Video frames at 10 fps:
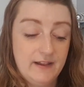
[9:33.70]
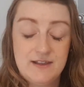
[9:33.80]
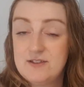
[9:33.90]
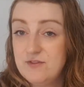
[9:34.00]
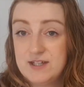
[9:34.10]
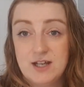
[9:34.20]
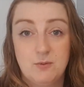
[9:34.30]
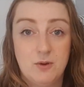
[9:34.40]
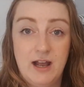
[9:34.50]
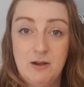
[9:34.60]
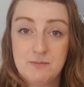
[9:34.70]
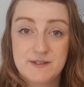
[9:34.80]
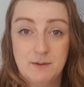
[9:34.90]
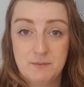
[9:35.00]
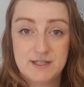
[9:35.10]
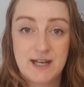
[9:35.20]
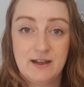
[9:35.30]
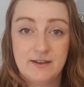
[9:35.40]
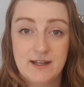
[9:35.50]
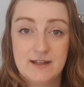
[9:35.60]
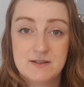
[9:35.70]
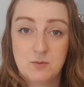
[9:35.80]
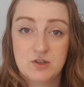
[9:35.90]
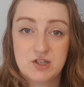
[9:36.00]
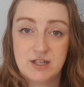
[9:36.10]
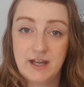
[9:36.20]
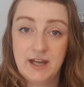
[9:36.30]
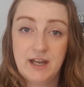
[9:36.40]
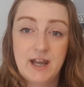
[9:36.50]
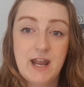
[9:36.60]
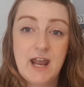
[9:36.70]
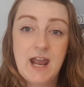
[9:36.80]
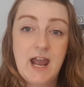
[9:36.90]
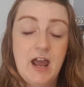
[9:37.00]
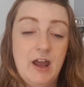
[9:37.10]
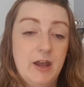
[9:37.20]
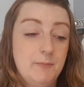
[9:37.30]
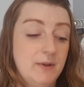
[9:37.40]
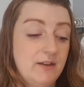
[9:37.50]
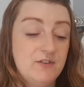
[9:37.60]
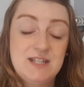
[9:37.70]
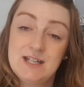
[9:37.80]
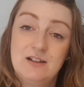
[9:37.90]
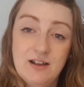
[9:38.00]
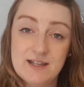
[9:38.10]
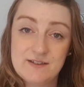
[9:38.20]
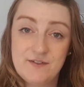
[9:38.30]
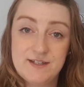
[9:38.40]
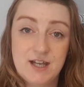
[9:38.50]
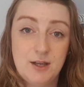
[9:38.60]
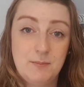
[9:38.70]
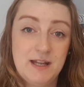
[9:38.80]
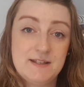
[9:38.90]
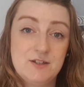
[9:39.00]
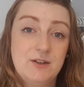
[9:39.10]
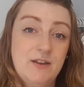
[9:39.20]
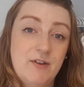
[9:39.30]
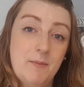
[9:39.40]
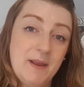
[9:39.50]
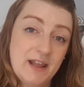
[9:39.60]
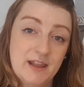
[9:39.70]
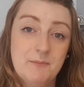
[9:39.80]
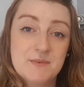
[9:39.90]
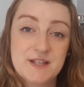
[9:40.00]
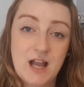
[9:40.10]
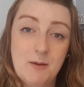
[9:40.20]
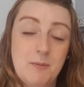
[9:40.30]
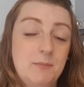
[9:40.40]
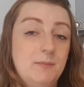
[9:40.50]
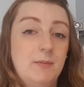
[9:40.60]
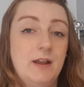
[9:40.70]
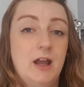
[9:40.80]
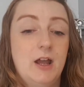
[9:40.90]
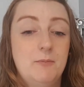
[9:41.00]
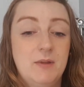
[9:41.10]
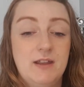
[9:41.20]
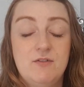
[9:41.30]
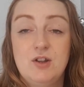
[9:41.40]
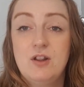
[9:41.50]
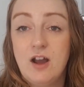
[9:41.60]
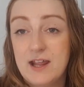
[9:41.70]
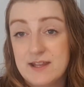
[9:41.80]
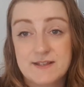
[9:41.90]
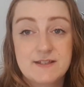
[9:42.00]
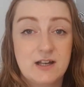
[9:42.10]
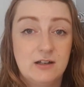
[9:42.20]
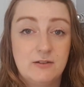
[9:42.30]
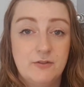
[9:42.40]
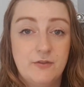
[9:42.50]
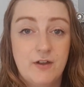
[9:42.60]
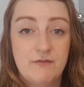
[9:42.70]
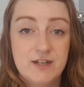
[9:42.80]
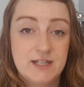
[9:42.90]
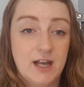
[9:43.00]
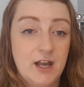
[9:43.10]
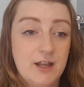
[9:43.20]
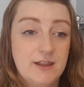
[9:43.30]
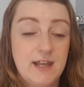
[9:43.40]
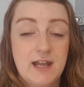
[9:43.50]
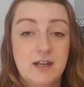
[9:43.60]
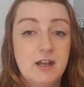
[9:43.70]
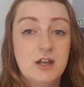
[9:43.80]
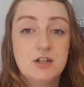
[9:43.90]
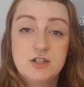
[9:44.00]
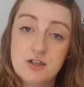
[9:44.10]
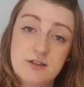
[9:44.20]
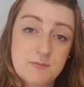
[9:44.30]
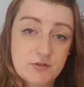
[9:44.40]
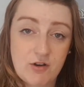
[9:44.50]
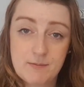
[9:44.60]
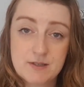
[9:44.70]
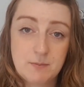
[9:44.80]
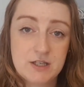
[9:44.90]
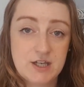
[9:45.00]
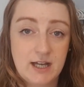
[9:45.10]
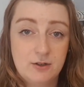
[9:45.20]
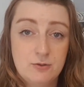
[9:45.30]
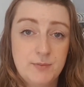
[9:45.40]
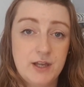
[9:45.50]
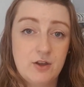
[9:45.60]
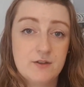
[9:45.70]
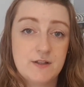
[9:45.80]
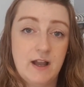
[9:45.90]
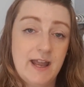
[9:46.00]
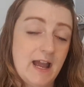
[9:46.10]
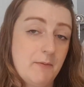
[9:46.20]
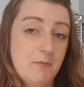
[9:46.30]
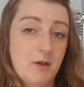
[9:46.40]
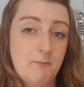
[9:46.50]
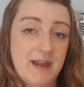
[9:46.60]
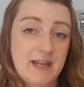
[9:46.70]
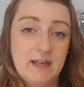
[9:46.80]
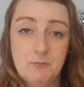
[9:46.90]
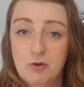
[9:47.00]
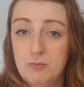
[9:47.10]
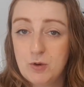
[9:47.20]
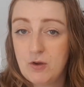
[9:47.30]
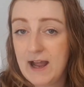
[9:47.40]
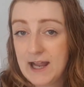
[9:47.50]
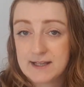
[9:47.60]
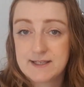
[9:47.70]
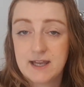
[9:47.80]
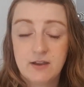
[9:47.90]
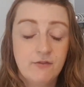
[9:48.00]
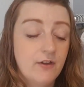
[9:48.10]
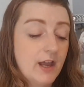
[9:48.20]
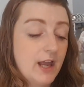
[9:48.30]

this video will help somebody out there that's watching it. If you did like this video, please do give it a big thumbs up. If you like this style of video, then do subscribe to my channel, because I am making it more and more active.